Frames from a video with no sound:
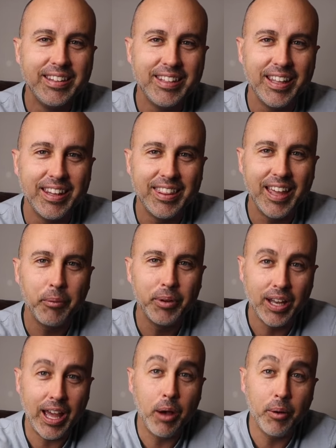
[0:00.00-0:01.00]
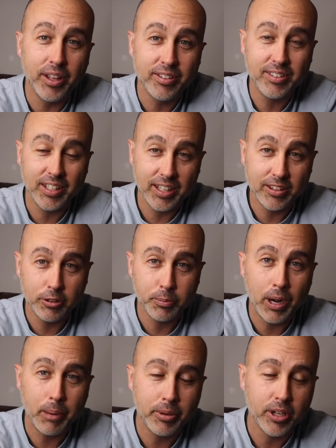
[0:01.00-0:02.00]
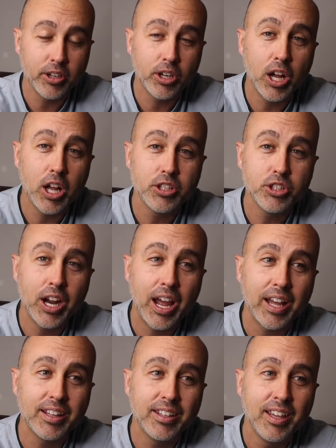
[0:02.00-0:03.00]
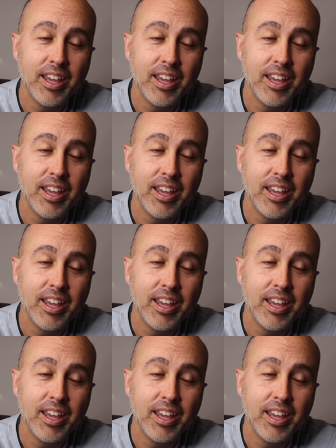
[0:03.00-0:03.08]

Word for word: to, that would allow us to get this property under contract.